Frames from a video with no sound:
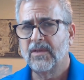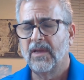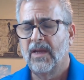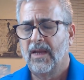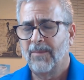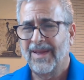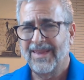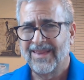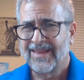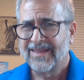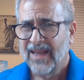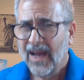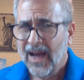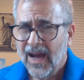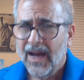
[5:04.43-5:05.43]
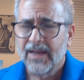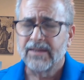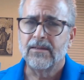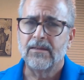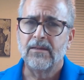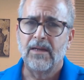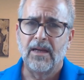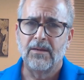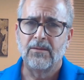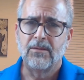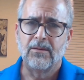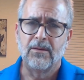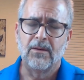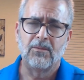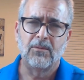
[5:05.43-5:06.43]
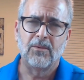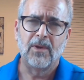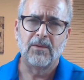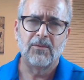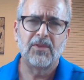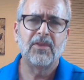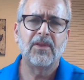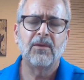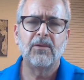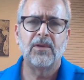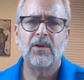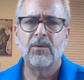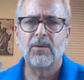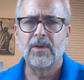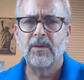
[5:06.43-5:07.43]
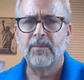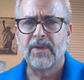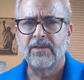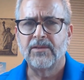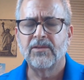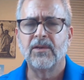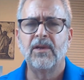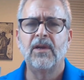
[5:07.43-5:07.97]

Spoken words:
by the title, and we think we know what it means.